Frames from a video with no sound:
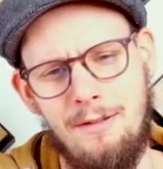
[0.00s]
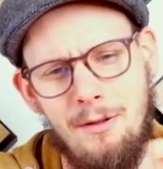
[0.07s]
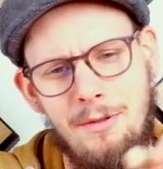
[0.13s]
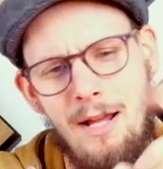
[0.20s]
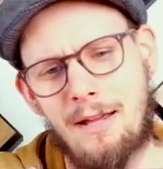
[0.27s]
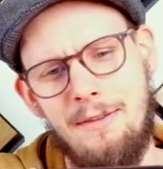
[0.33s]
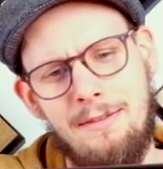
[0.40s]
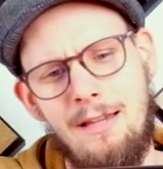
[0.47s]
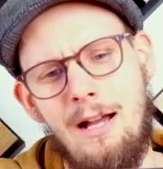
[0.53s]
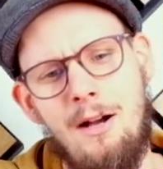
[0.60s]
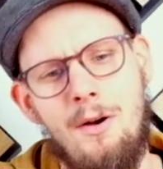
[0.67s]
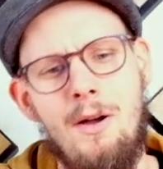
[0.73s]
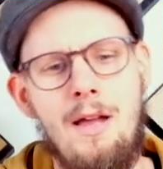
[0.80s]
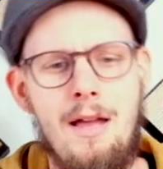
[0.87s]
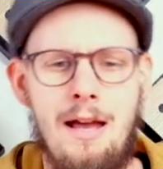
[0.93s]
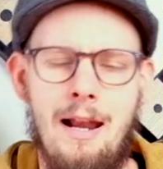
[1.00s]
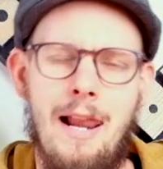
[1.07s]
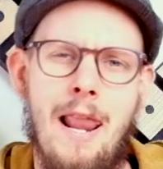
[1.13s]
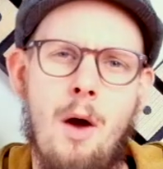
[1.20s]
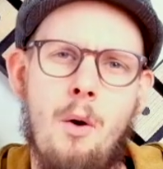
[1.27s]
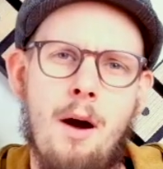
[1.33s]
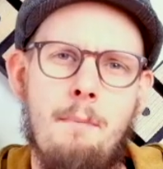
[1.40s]
So there's now a
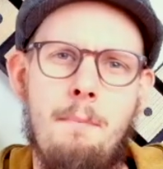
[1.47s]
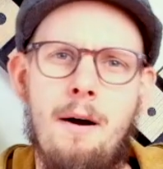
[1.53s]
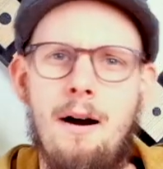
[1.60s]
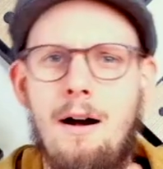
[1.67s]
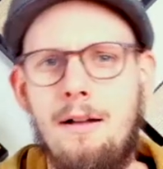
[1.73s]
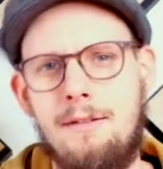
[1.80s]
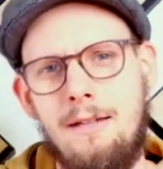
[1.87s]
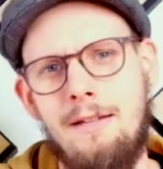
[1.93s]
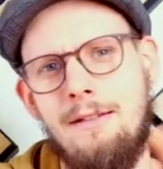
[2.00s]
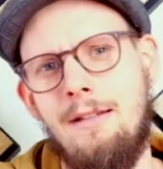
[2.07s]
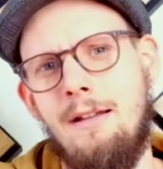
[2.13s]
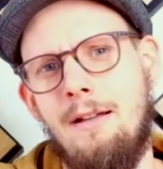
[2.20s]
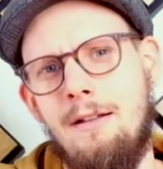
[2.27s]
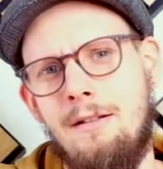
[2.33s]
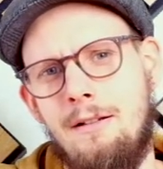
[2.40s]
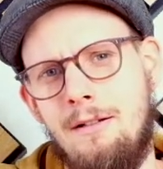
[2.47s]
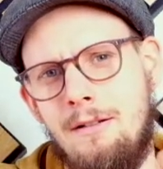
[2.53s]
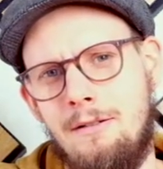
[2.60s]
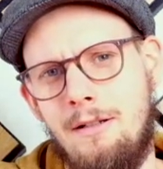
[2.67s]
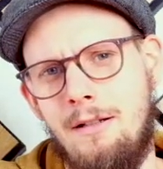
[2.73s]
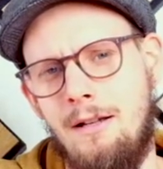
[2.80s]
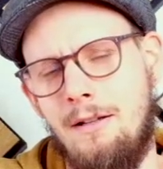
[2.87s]
lower part and
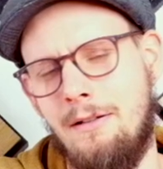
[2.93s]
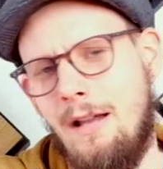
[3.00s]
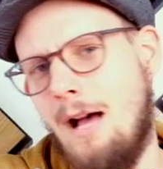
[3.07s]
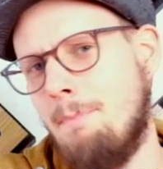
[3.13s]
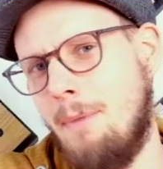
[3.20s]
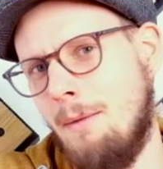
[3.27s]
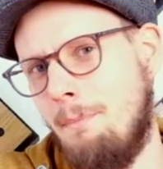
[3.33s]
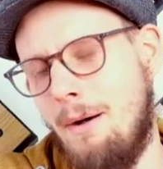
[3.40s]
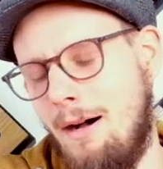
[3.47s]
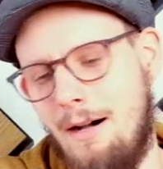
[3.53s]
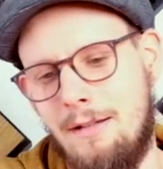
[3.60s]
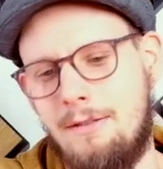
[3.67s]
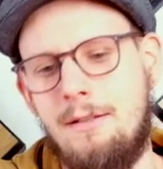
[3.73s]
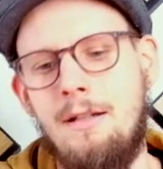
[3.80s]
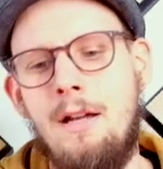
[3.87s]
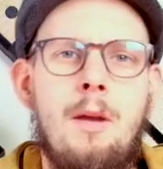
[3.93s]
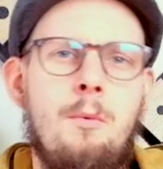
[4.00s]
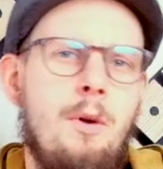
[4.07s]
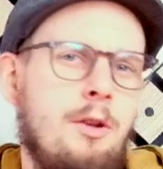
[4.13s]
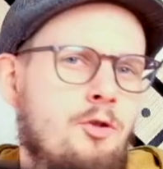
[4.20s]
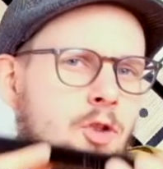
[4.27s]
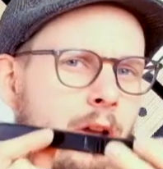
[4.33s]
an upper part,
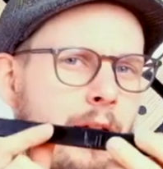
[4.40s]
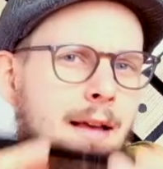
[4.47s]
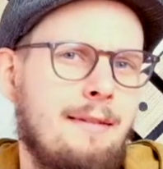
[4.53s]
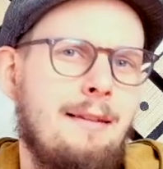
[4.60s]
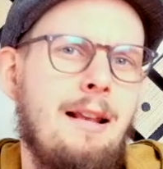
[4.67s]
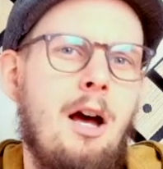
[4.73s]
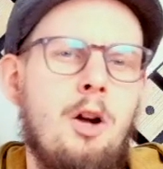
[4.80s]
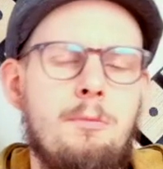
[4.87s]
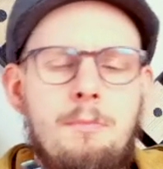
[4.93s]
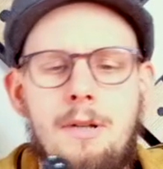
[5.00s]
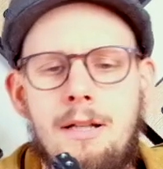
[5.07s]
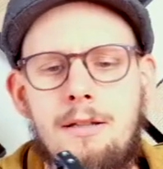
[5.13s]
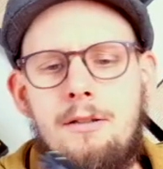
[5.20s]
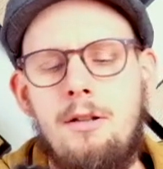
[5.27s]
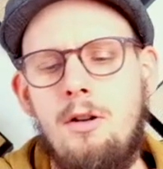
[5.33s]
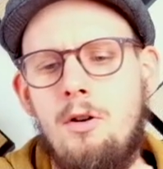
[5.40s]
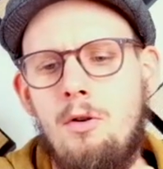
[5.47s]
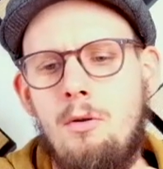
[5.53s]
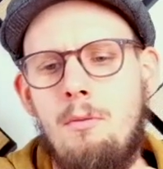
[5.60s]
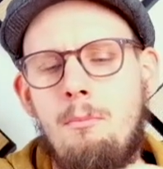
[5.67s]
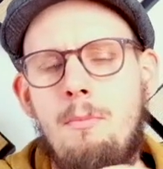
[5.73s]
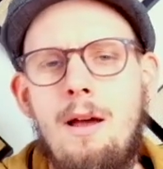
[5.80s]
which has allowed me
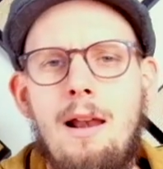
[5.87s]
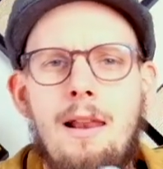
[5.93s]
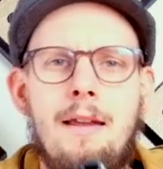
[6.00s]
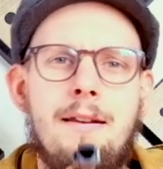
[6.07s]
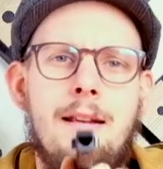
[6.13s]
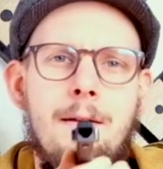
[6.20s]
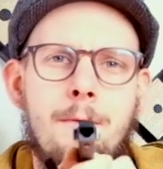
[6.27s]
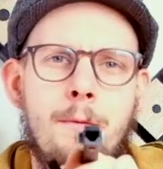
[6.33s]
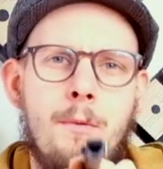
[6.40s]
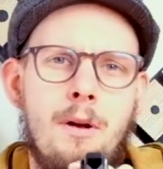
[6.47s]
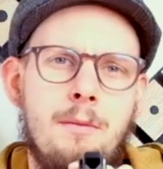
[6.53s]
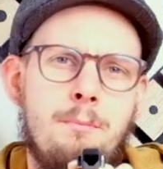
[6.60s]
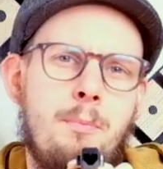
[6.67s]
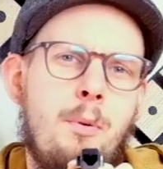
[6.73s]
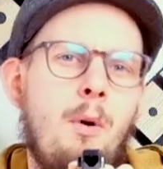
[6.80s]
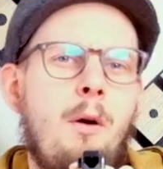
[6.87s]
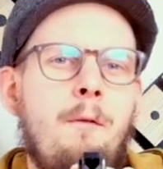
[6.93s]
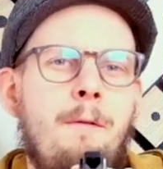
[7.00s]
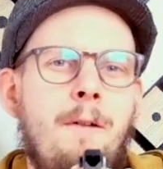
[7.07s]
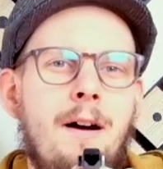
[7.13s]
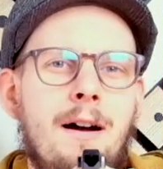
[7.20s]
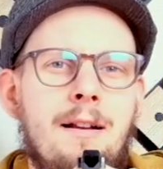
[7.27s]
to mill a different
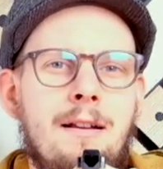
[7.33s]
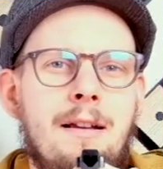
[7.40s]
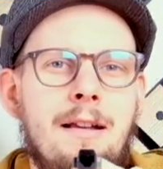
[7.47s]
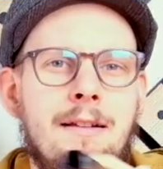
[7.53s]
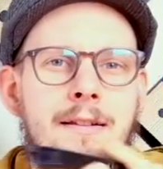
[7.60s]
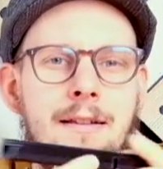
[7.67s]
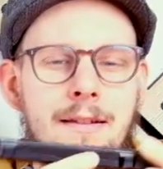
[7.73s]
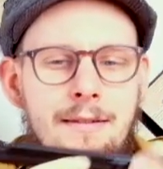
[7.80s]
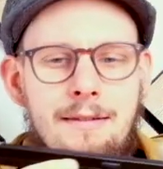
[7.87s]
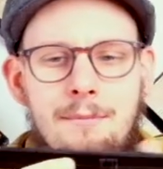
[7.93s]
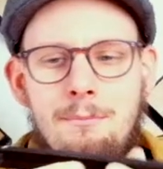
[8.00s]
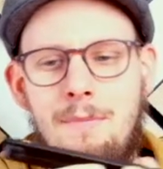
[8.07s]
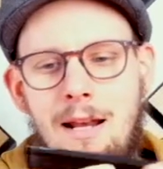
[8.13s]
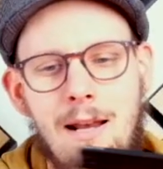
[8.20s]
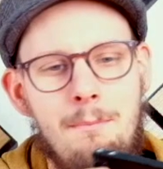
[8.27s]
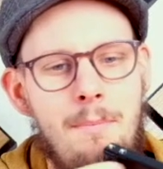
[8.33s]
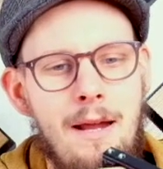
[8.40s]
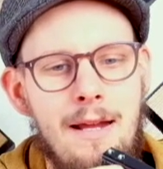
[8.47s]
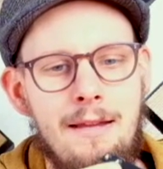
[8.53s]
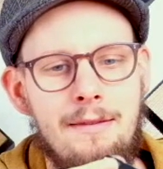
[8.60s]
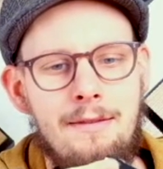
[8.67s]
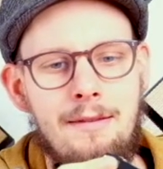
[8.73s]
profile in this middle
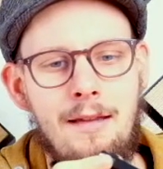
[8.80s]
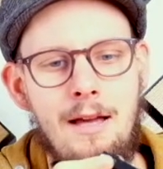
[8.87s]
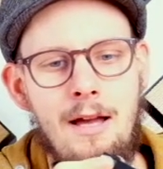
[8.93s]
piece.